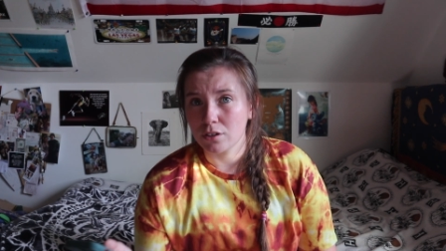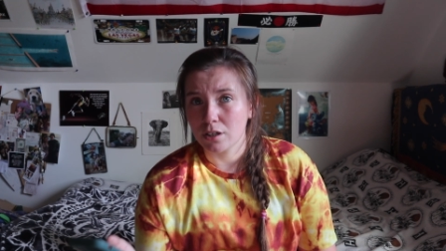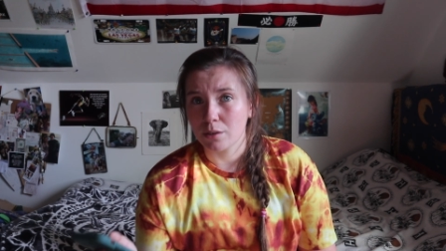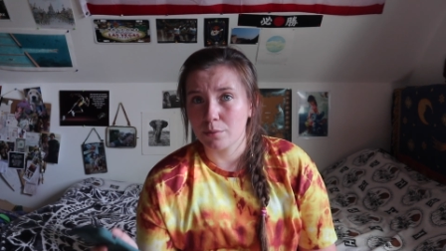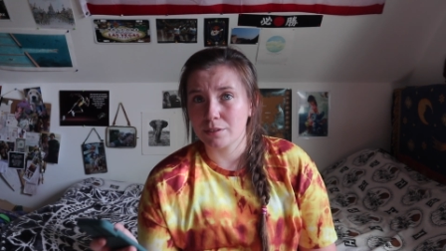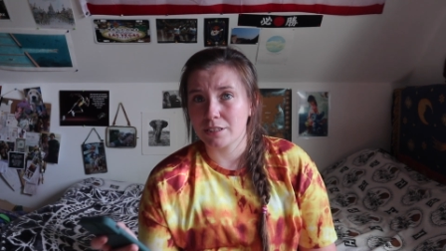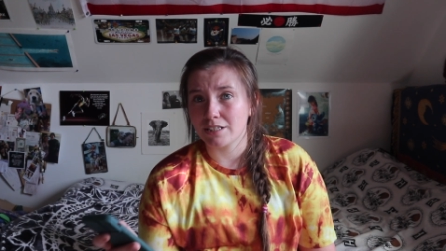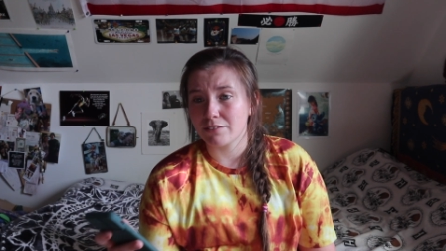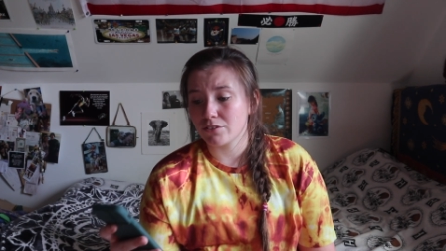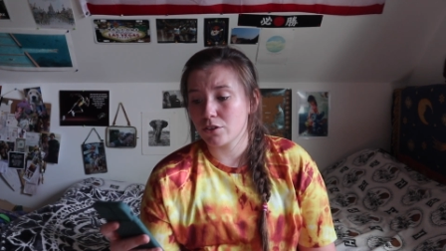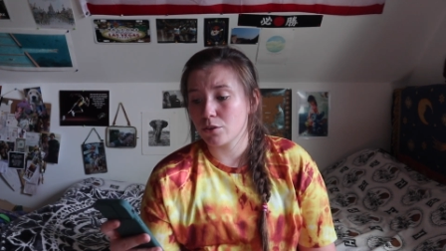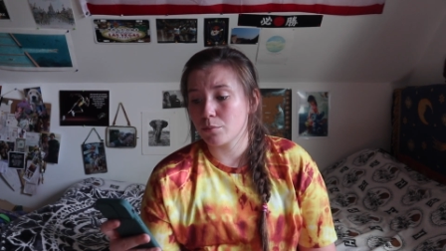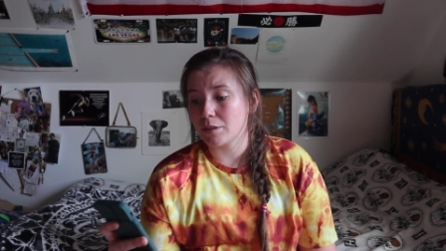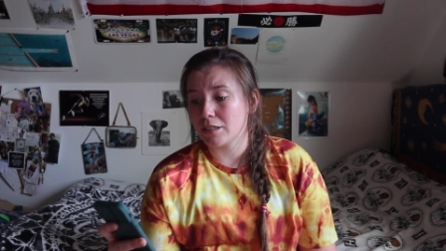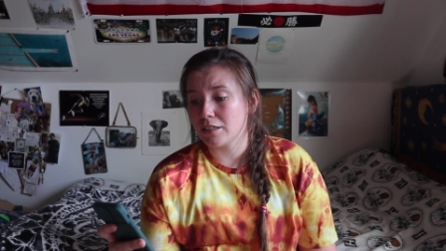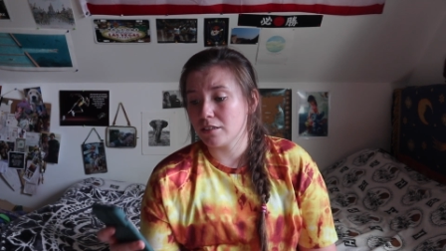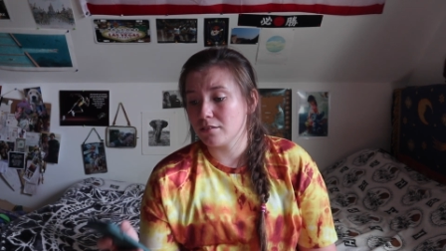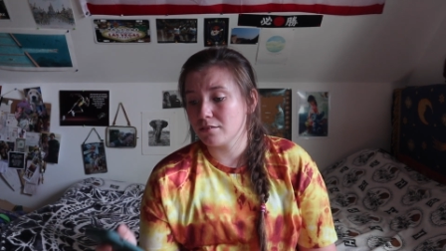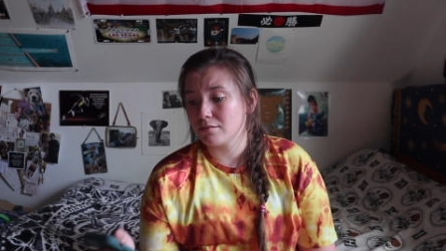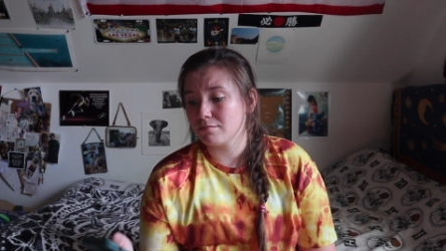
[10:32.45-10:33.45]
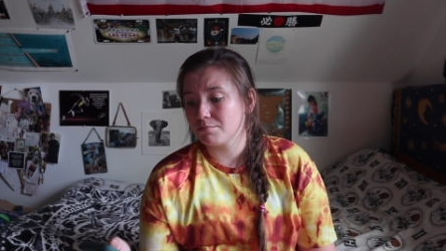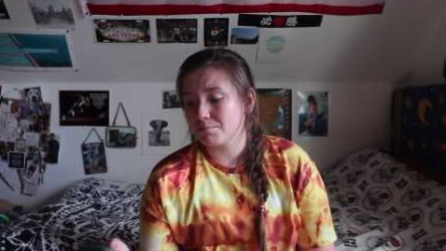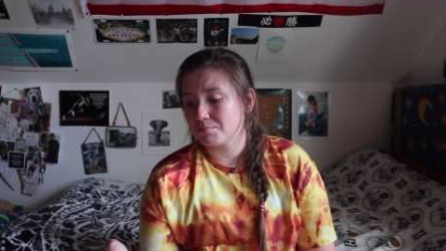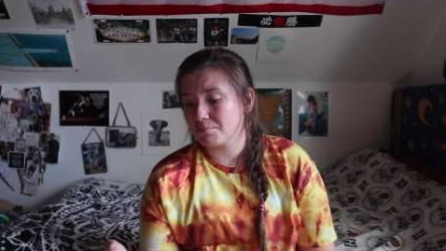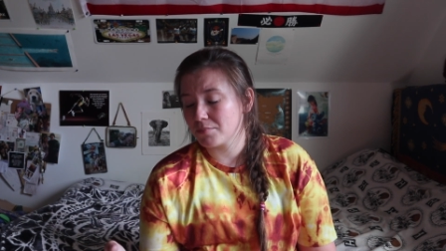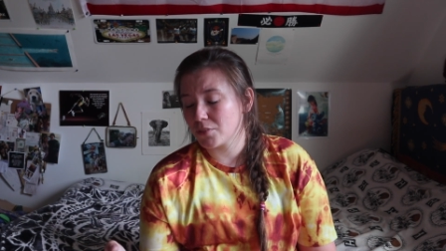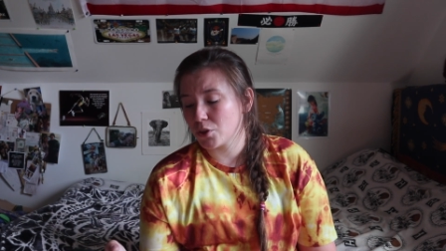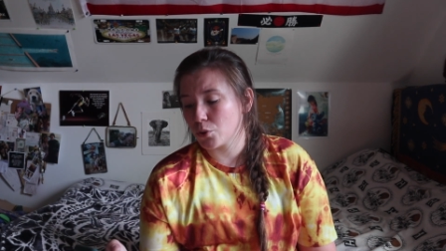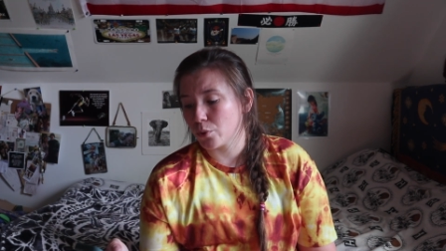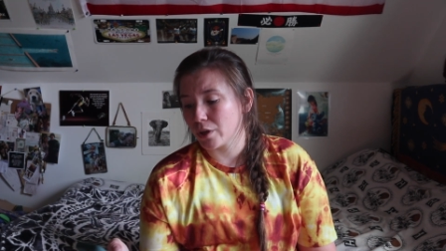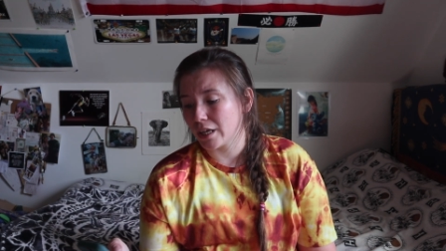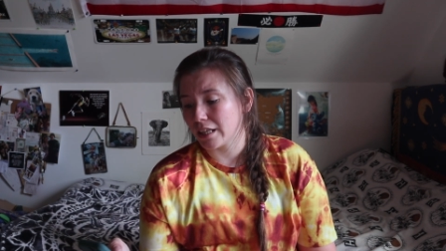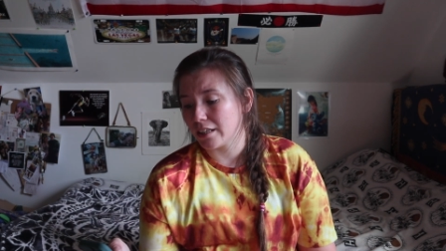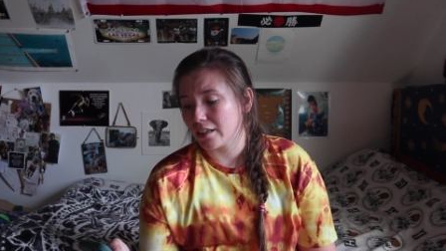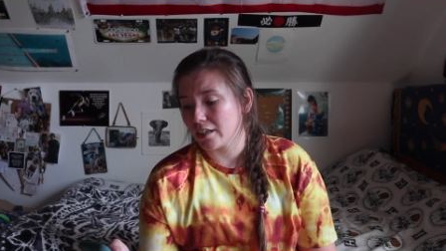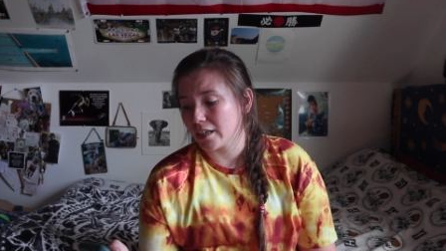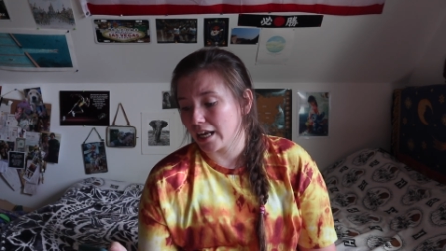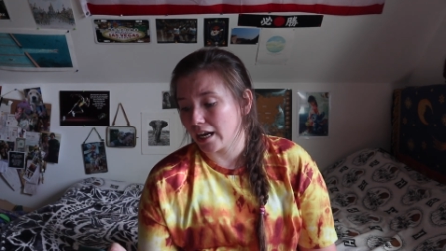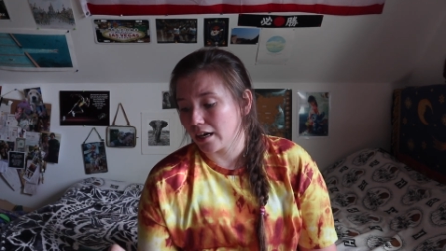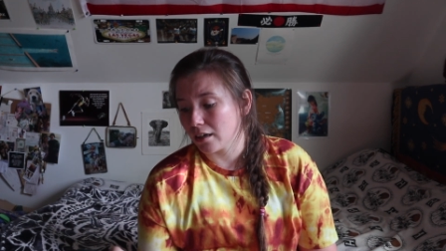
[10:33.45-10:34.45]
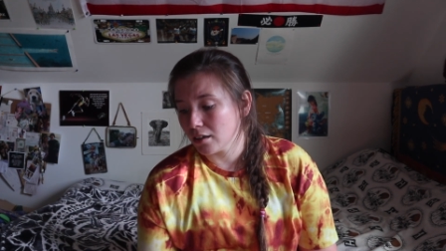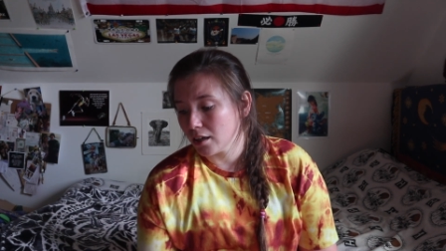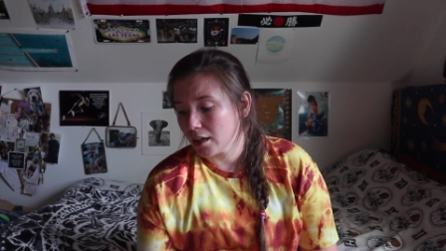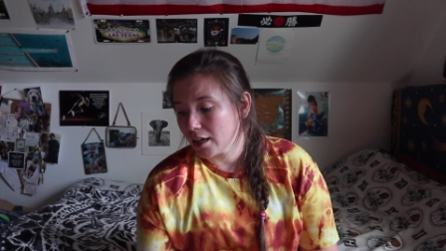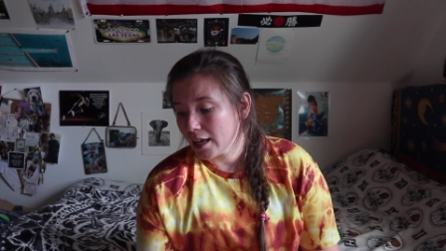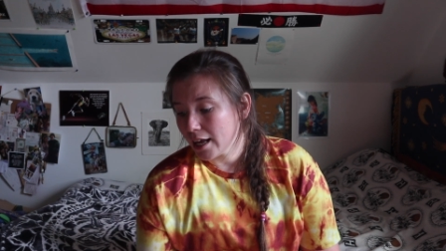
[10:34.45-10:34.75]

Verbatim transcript: I will never be going in there again.